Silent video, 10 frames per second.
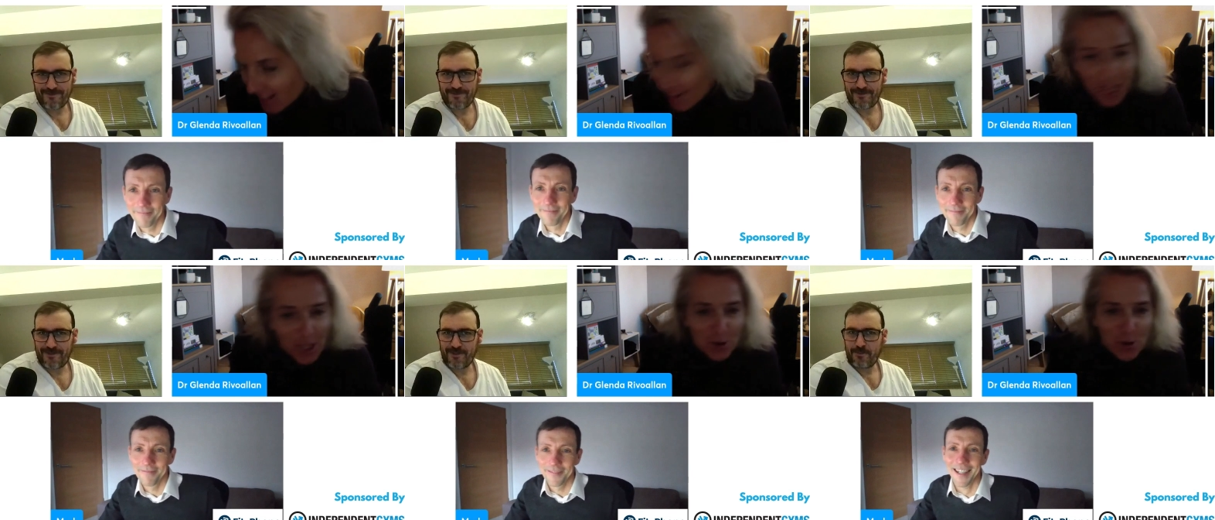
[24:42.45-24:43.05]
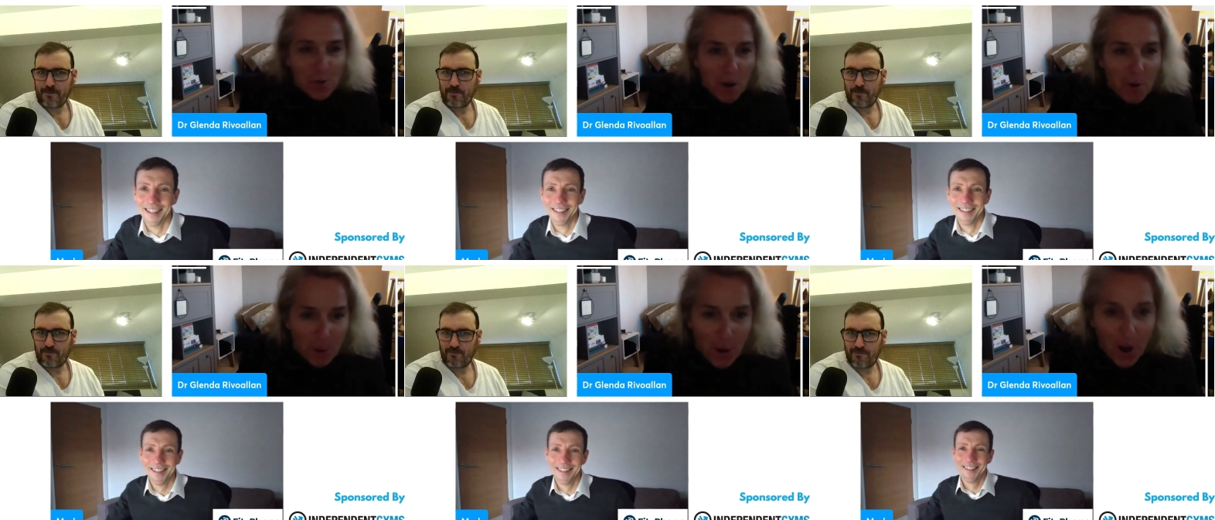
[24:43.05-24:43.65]
Speaker 1: Like, you will
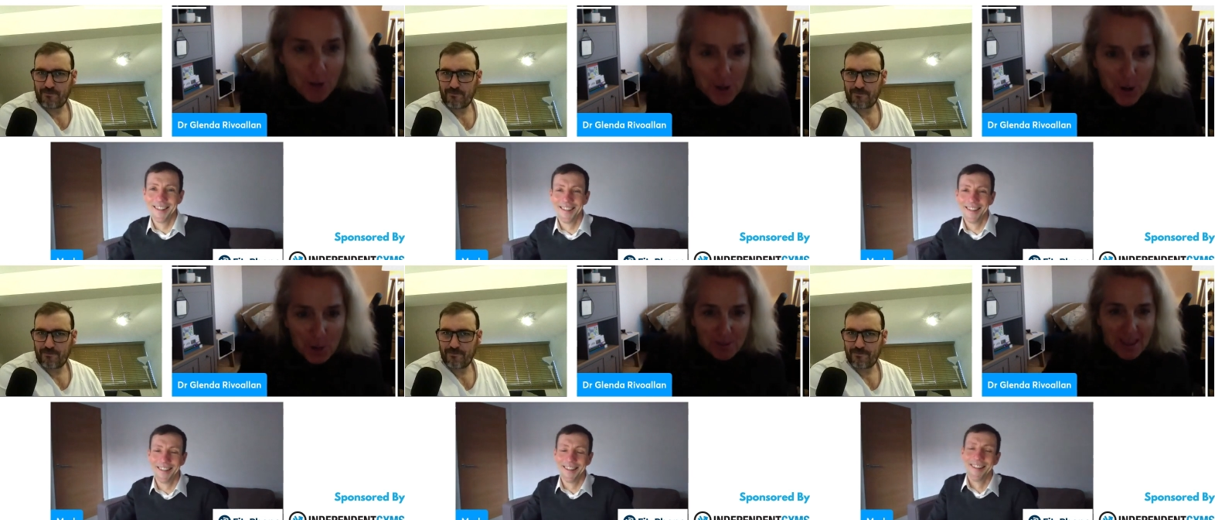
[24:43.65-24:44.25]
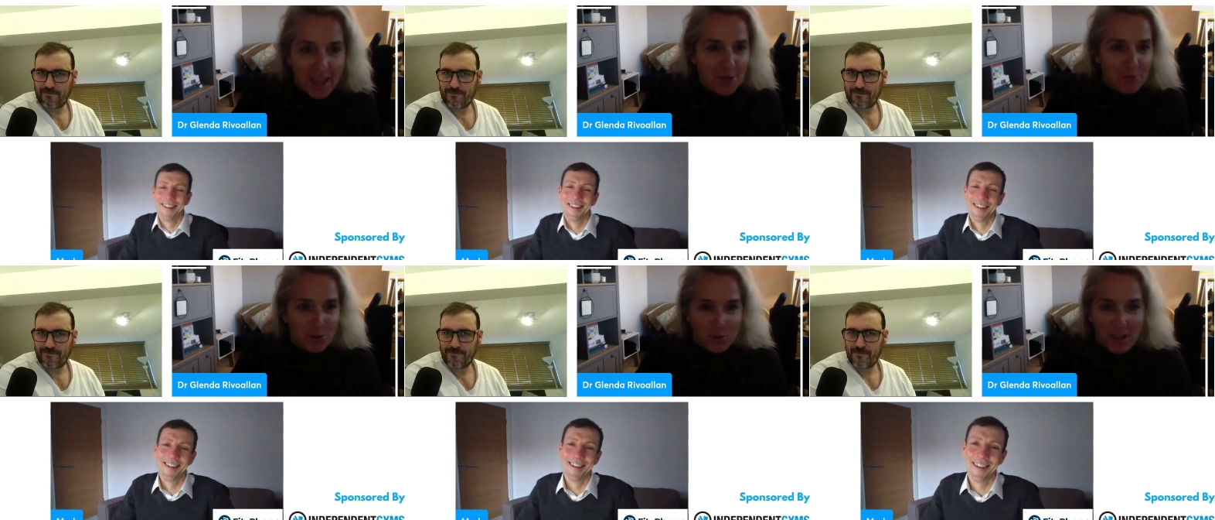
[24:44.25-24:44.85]
put us in our place,
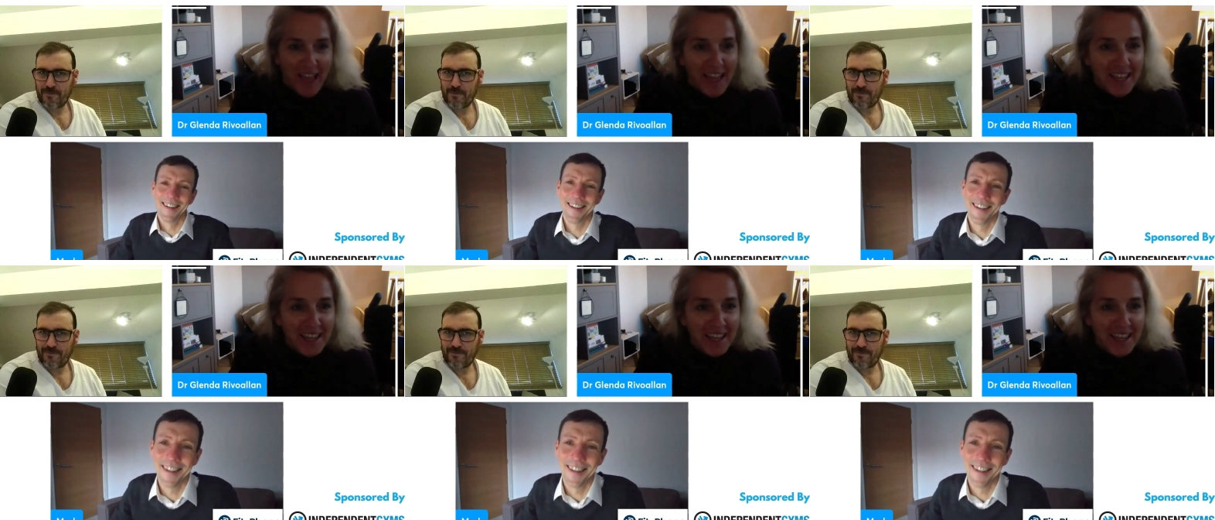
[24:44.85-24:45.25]
which we like